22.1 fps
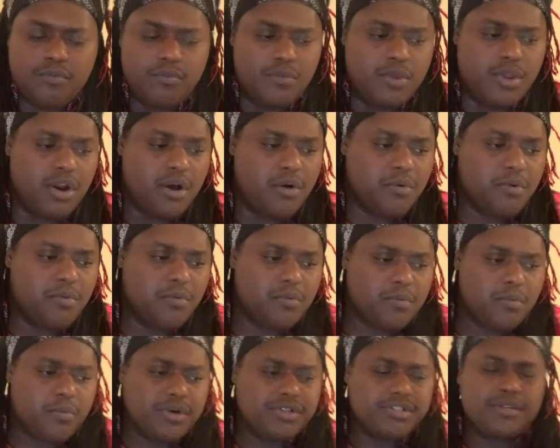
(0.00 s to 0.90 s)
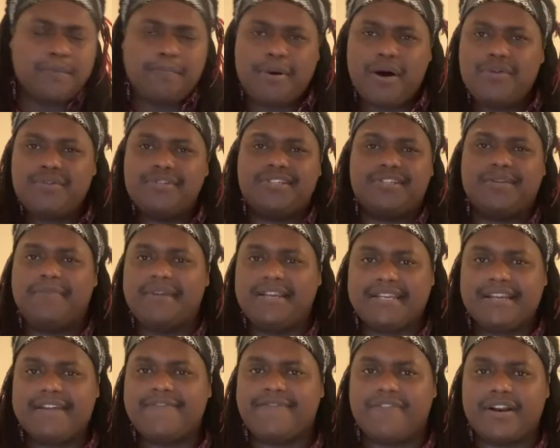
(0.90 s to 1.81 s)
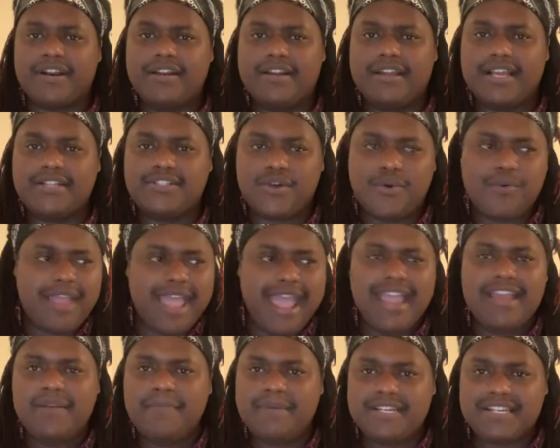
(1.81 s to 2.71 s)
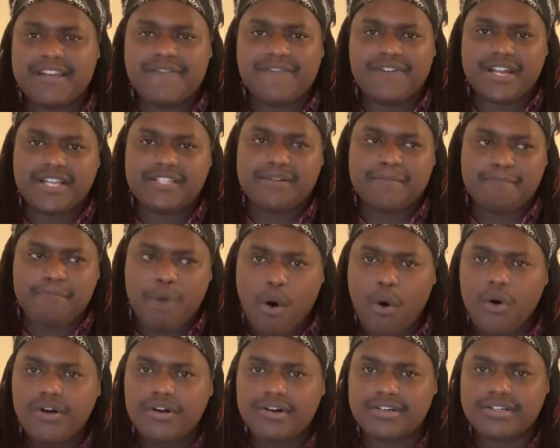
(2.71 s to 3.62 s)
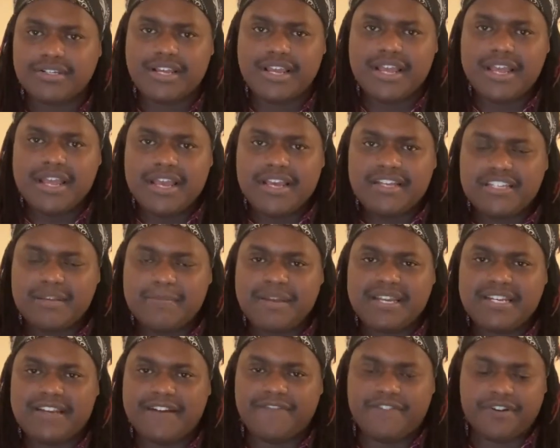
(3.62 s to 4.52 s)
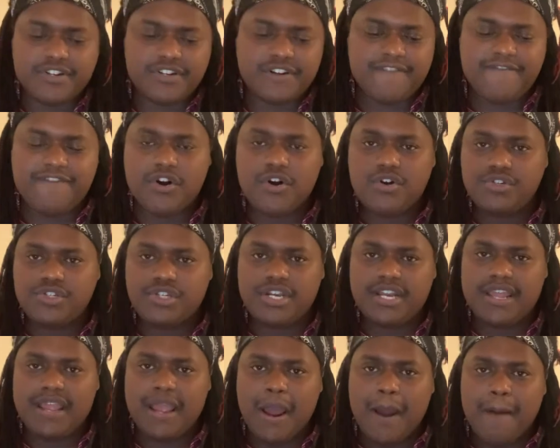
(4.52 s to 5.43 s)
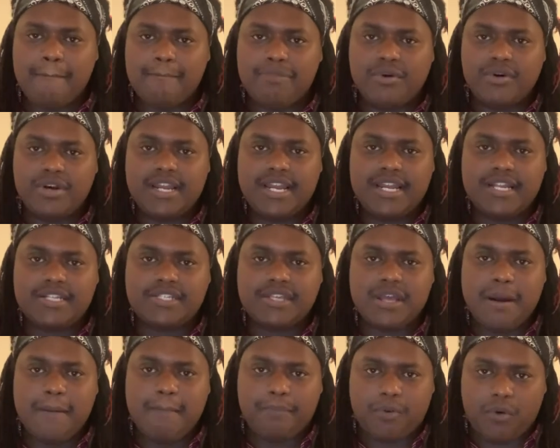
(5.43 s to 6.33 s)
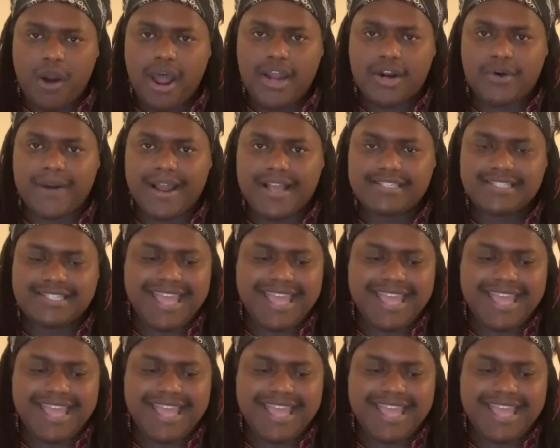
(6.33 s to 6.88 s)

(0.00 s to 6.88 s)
You know, we're supposed to be different. It's okay to be different. It's important to be different. Diversity breeds progress.